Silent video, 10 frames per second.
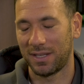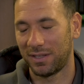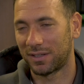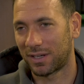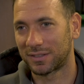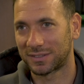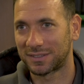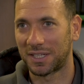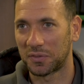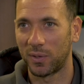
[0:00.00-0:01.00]
I think I
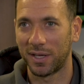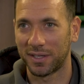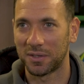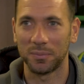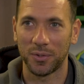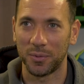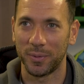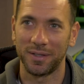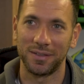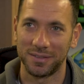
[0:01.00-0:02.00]
start to like it more
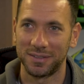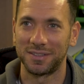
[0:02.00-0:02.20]
when